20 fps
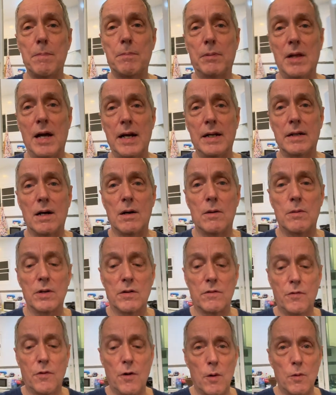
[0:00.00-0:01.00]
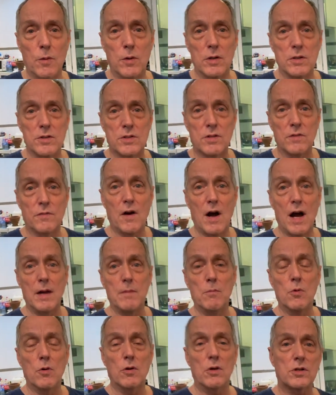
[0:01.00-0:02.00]
plan going forward, is to find
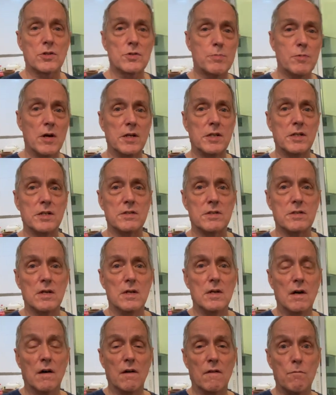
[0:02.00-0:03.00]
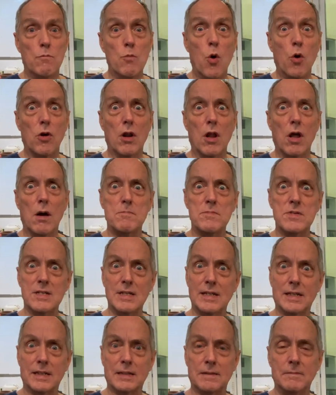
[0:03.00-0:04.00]
more expressions of more Lam
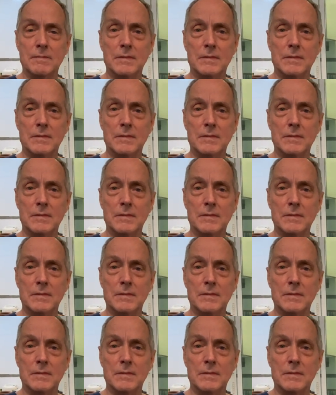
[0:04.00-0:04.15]
Sing.